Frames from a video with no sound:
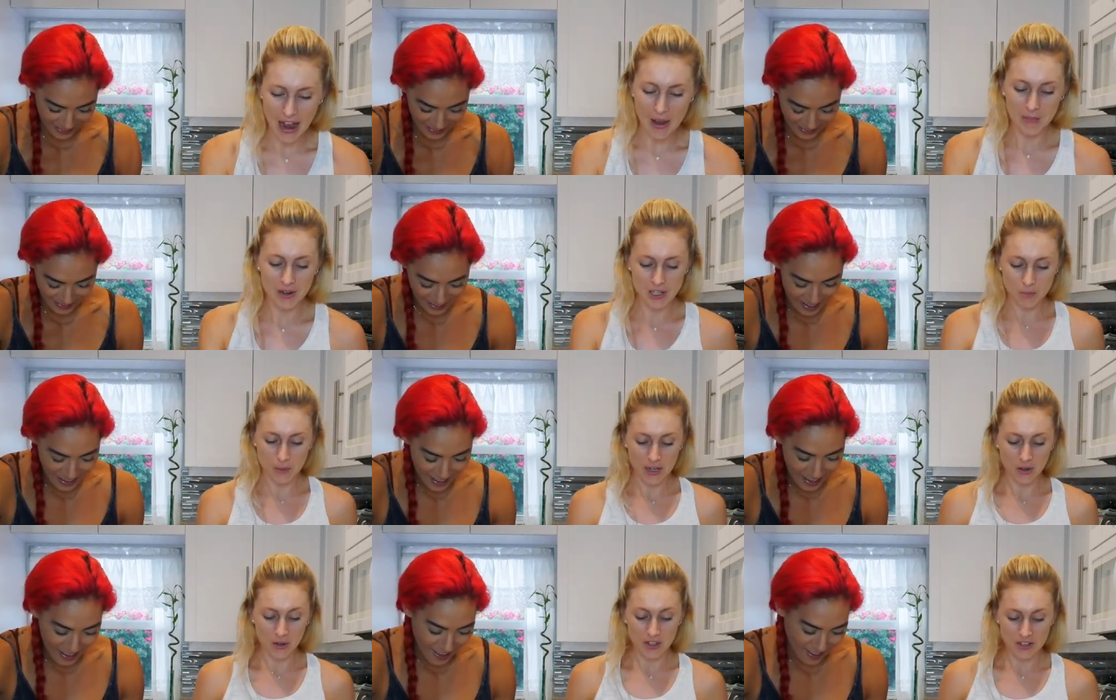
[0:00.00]
Speaker 1: I'm gonna
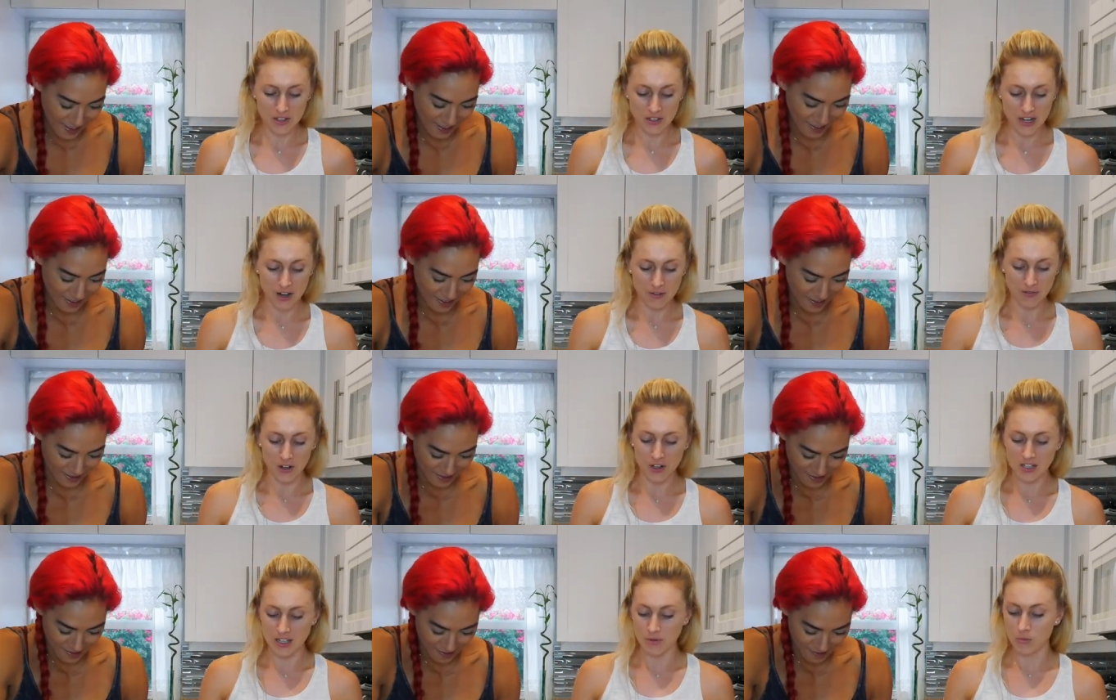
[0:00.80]
sprinkle this on here first
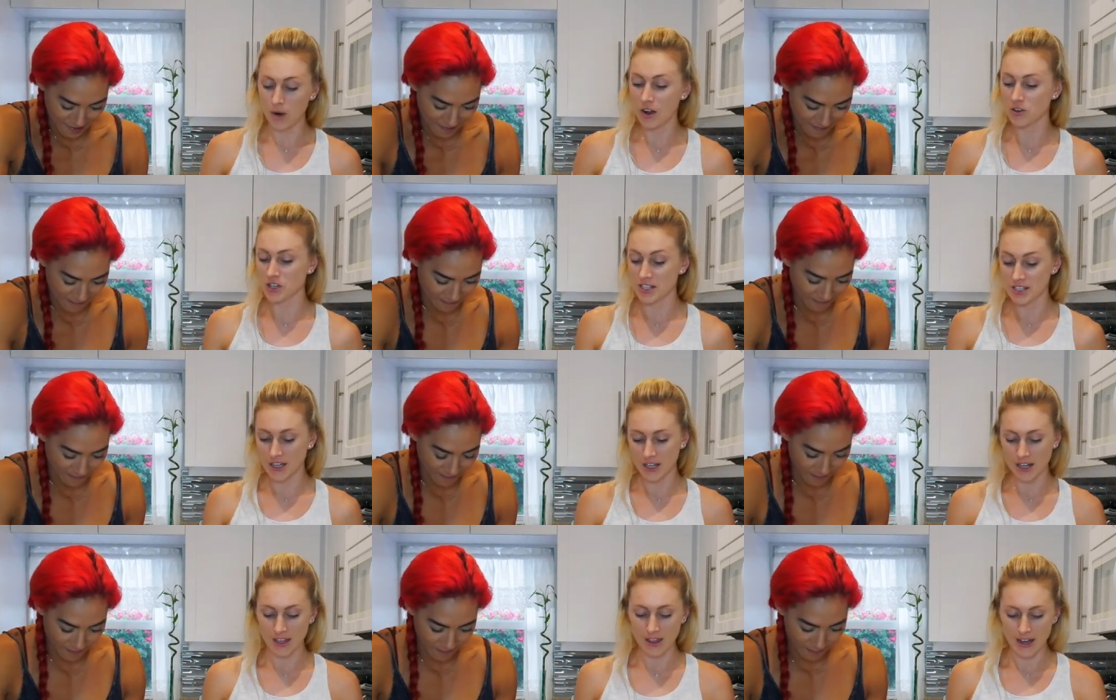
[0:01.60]
while she's
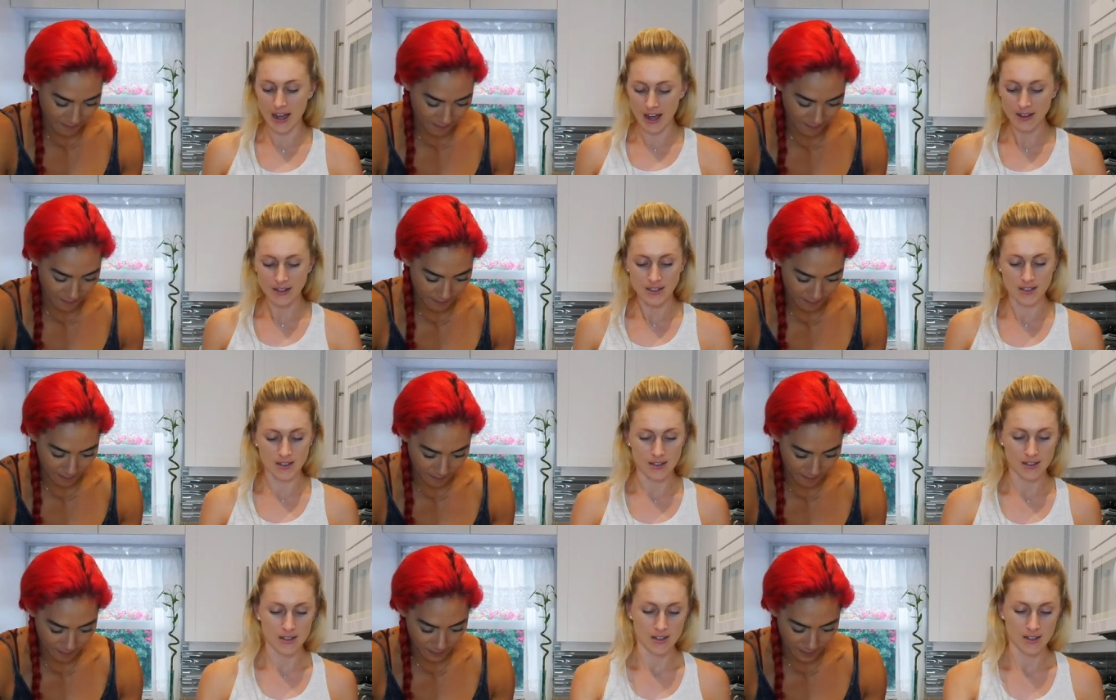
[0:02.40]
cutting that.
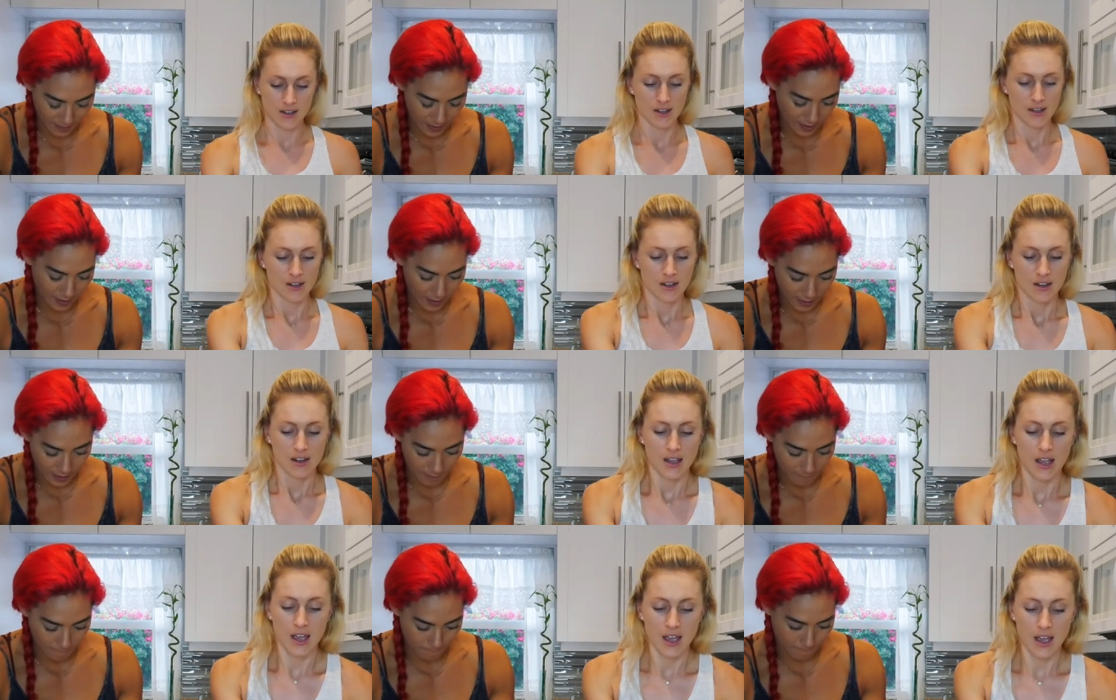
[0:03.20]

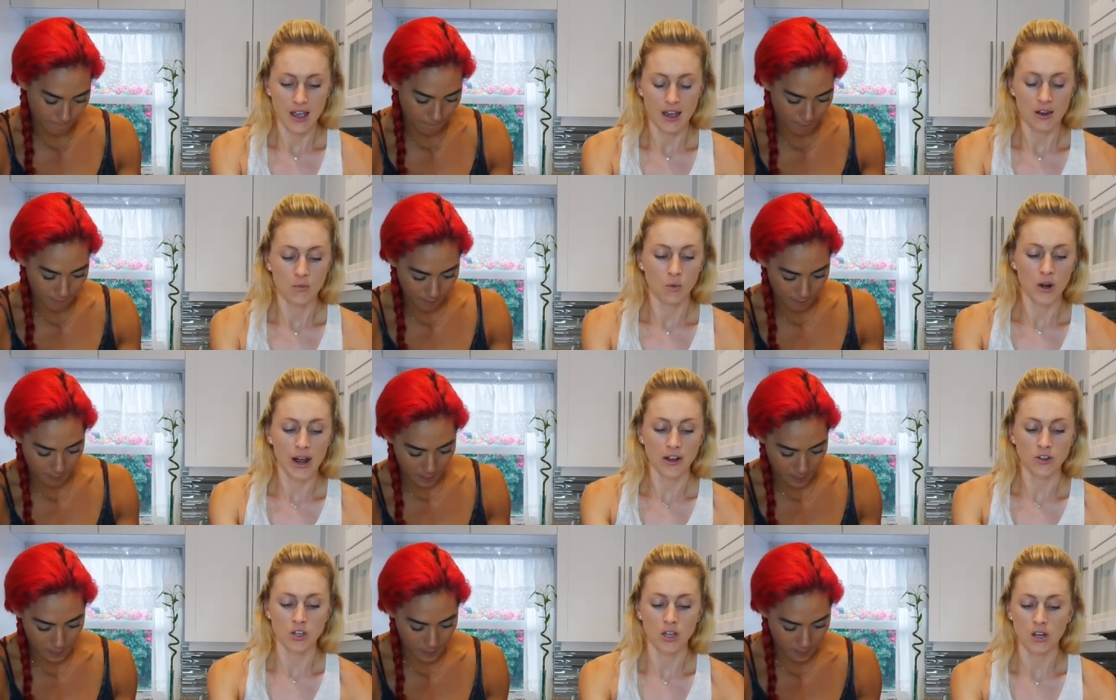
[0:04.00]
And we're
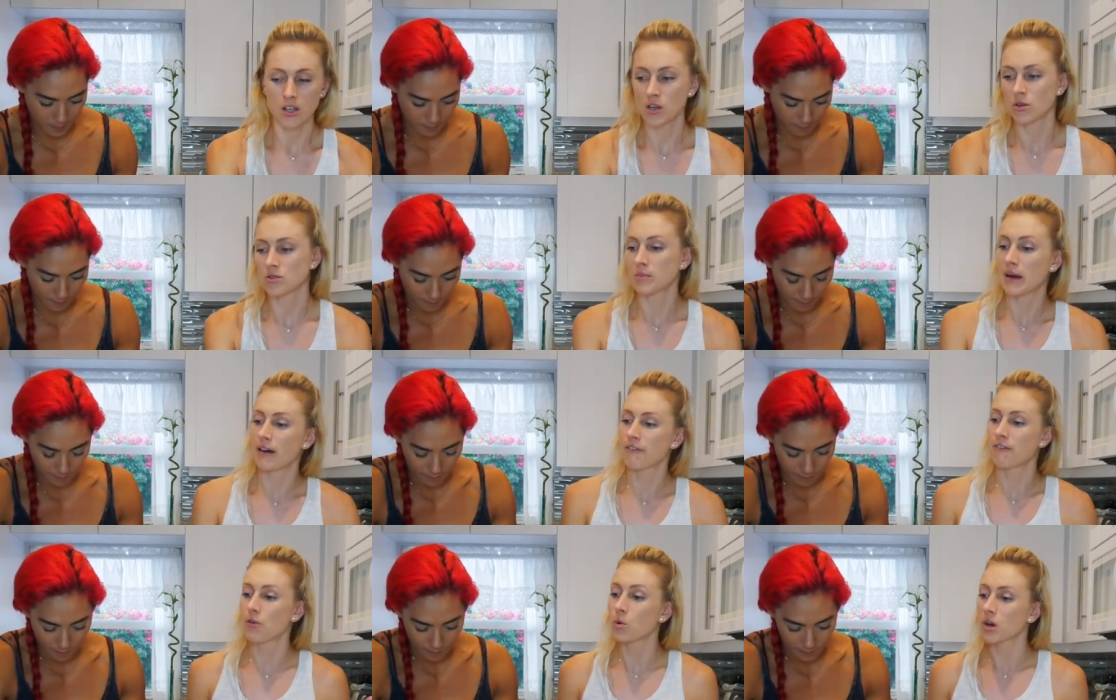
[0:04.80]
actually gonna use
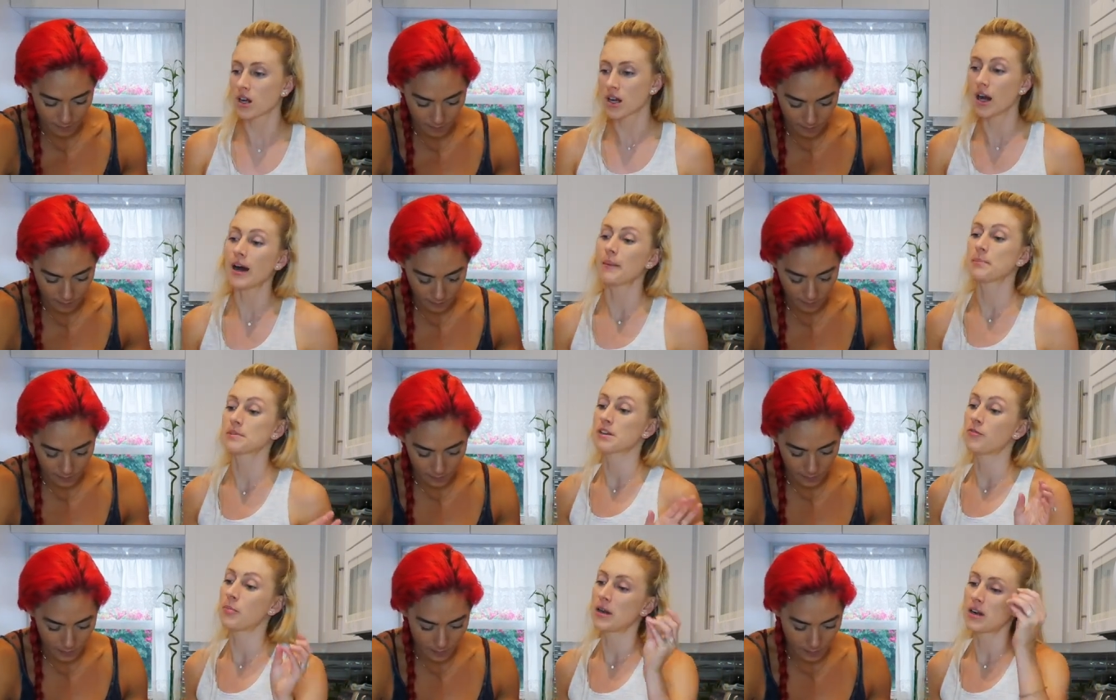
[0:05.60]
about 4 cups
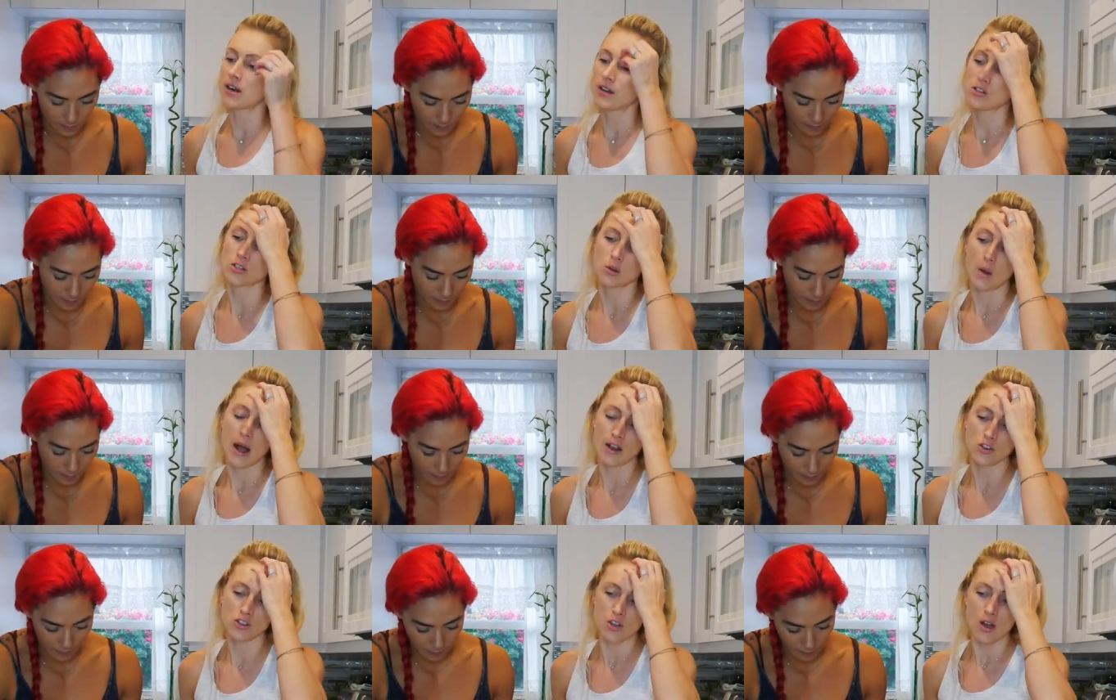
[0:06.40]
of butternut
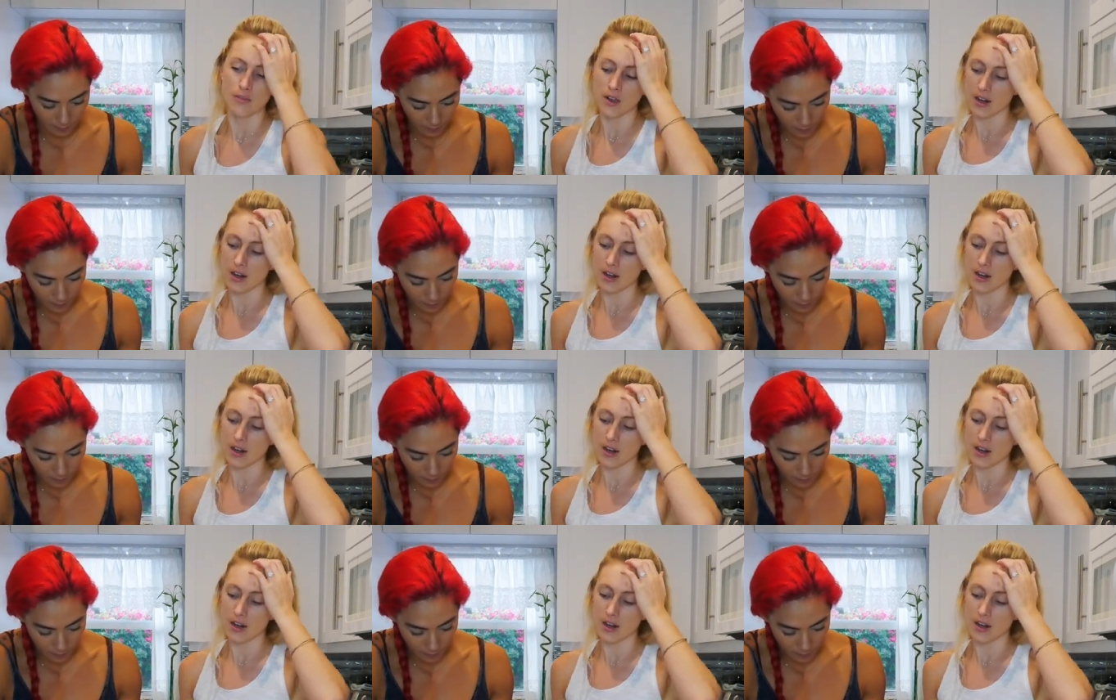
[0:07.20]
squash. So I've